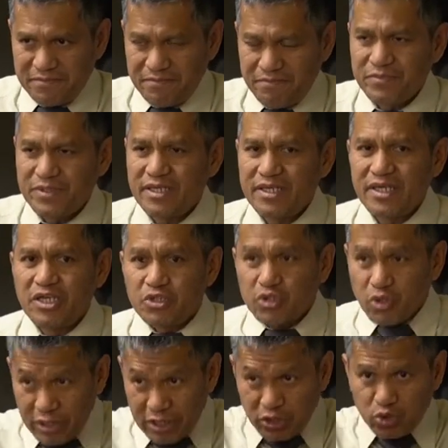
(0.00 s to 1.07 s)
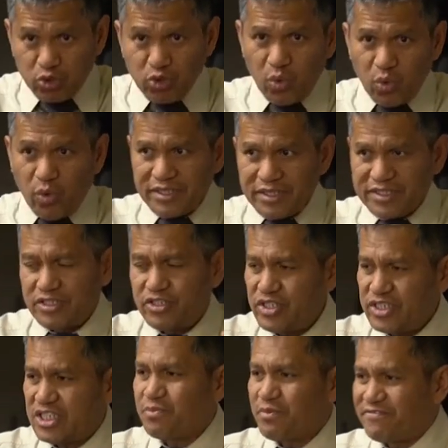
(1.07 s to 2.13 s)
So the two works that Jesus performed in
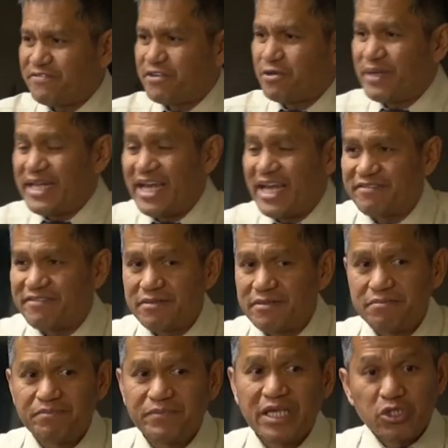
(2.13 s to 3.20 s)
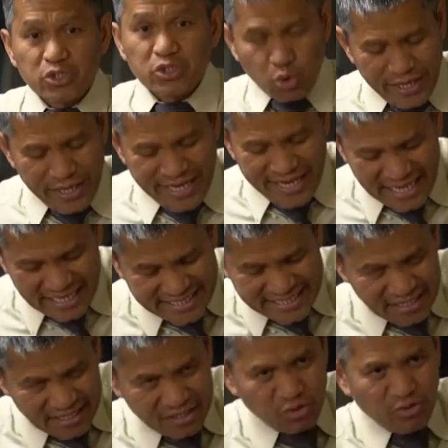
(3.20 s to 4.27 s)
heaven. So when he ascended to
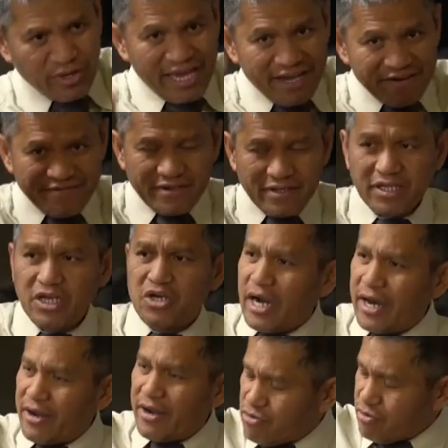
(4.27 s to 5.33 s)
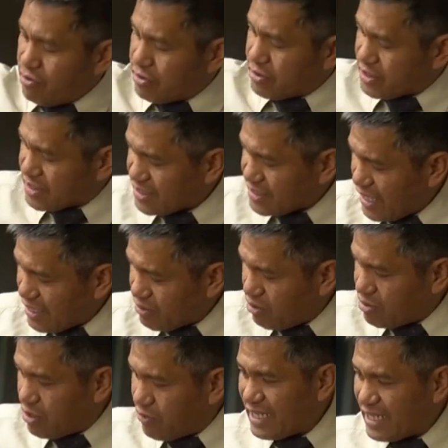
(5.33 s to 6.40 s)
heaven and sat on the right
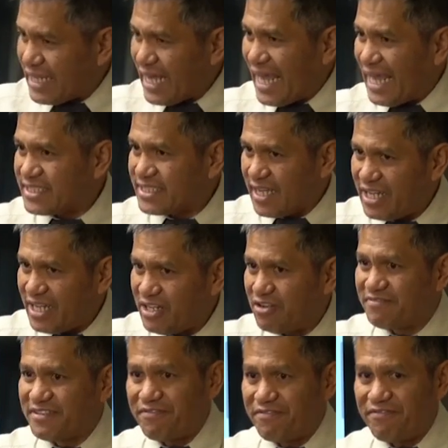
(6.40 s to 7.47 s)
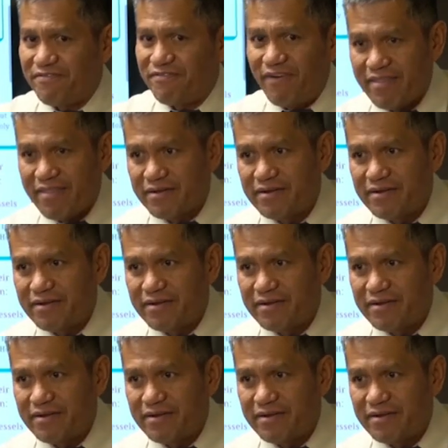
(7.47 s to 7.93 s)
side of the Father, he